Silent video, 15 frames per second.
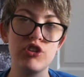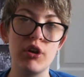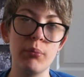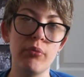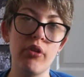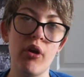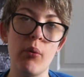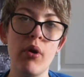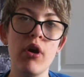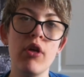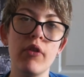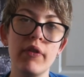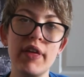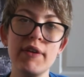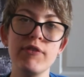down below.
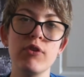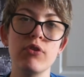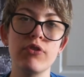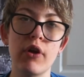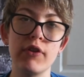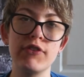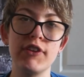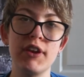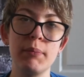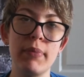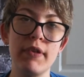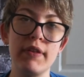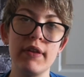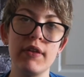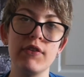Leave your thoughts and
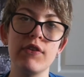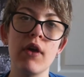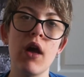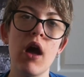opinions.